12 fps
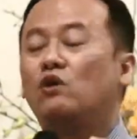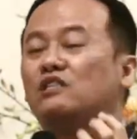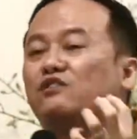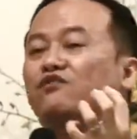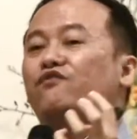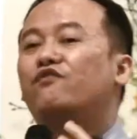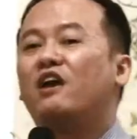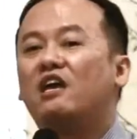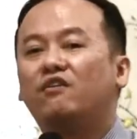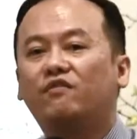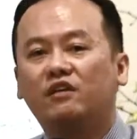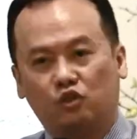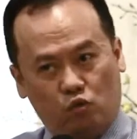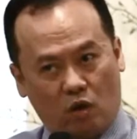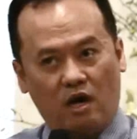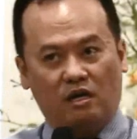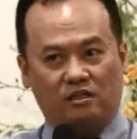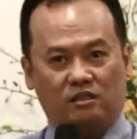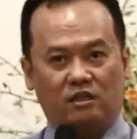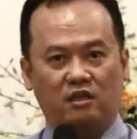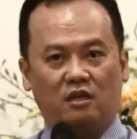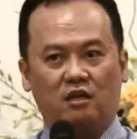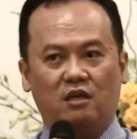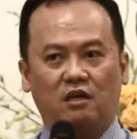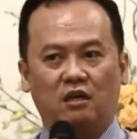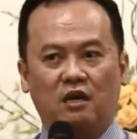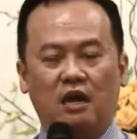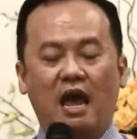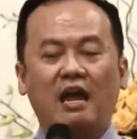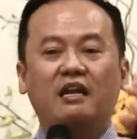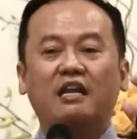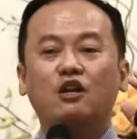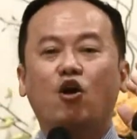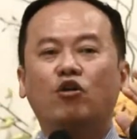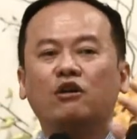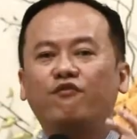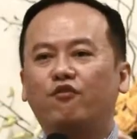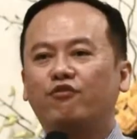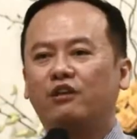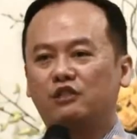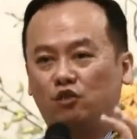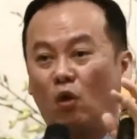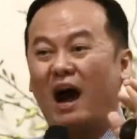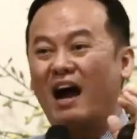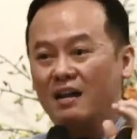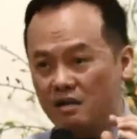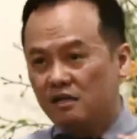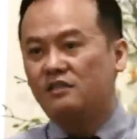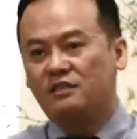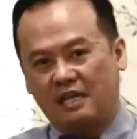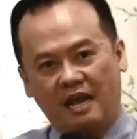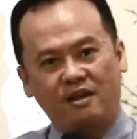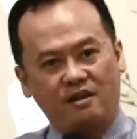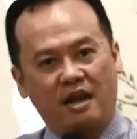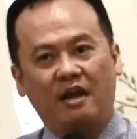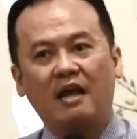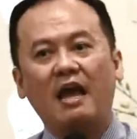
His favor to us? And in order for us to understand that